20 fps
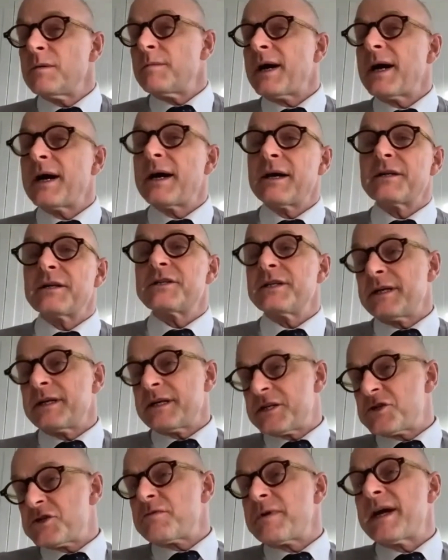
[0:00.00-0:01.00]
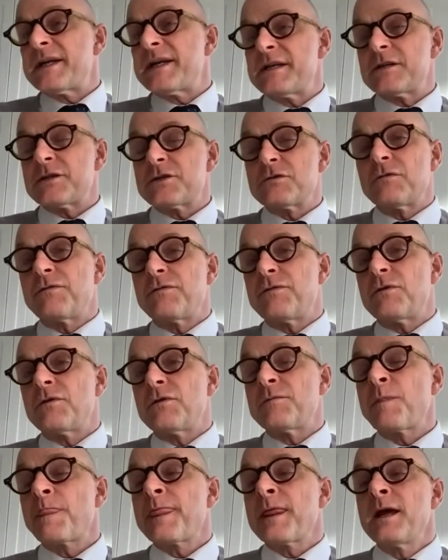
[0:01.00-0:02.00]
marketing and strategy and so
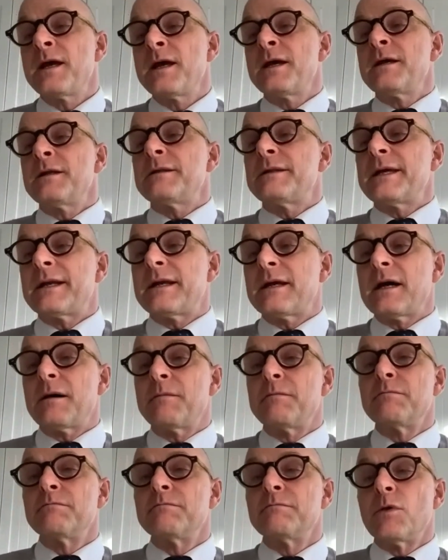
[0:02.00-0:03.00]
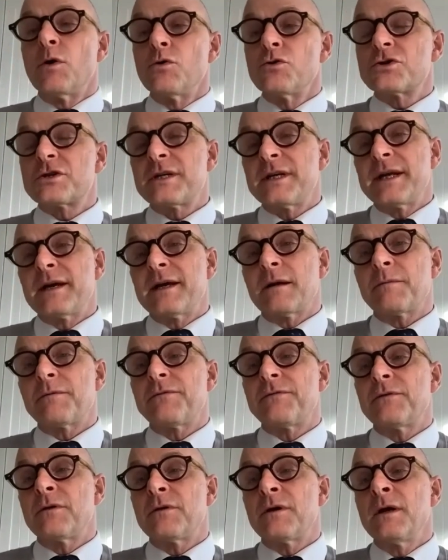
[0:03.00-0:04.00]
forth that are mostly
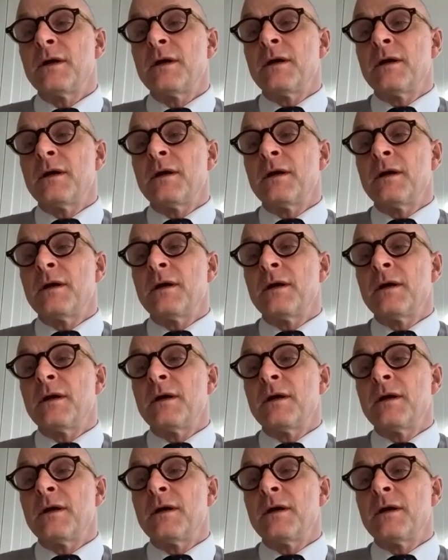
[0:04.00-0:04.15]
helpful.